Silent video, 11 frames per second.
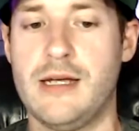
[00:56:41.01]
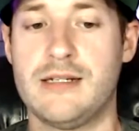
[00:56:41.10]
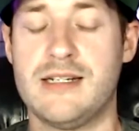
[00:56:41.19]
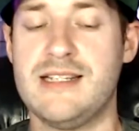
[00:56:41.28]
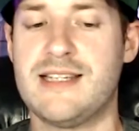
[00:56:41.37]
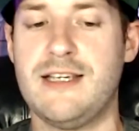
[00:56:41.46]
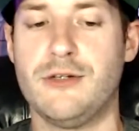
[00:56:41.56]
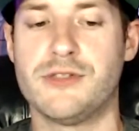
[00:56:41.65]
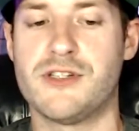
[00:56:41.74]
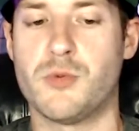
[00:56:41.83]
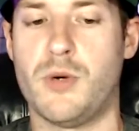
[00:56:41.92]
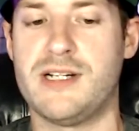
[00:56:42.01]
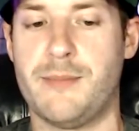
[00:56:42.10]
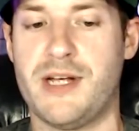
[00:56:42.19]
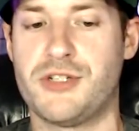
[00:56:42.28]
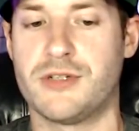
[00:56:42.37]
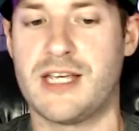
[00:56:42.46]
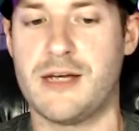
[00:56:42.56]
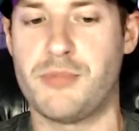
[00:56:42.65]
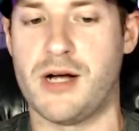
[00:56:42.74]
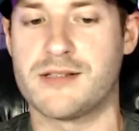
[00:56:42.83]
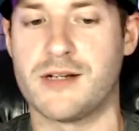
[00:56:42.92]
Denise Kieholtz is a one-dimensional
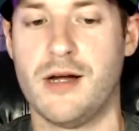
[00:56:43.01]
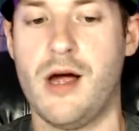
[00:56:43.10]
kickboxer.